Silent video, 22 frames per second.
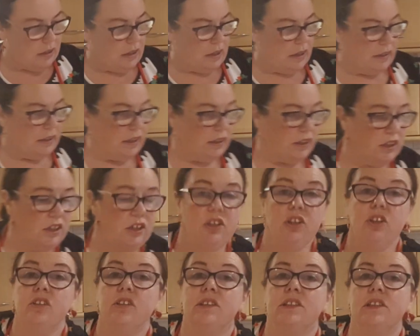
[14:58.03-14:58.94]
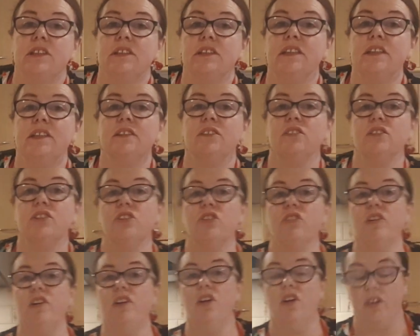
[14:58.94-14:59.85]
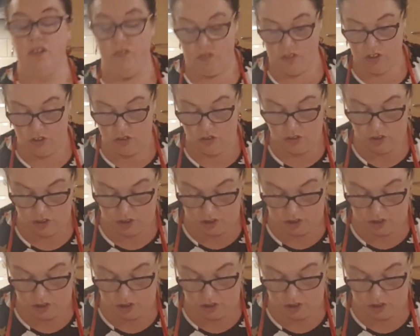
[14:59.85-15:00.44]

And then you can use the scissors or a knife to cut it.